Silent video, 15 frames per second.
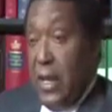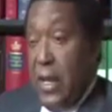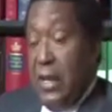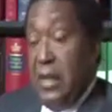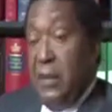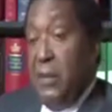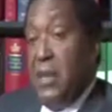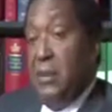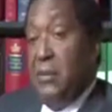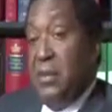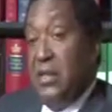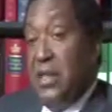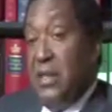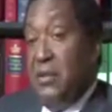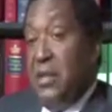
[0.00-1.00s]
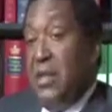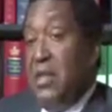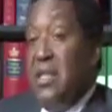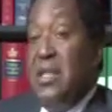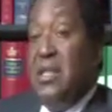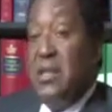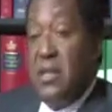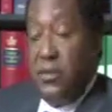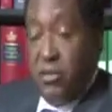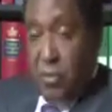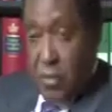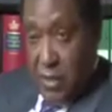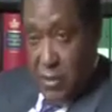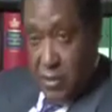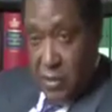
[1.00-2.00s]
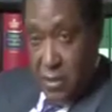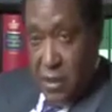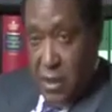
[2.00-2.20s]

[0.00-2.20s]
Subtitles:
and they may have been given disinformation,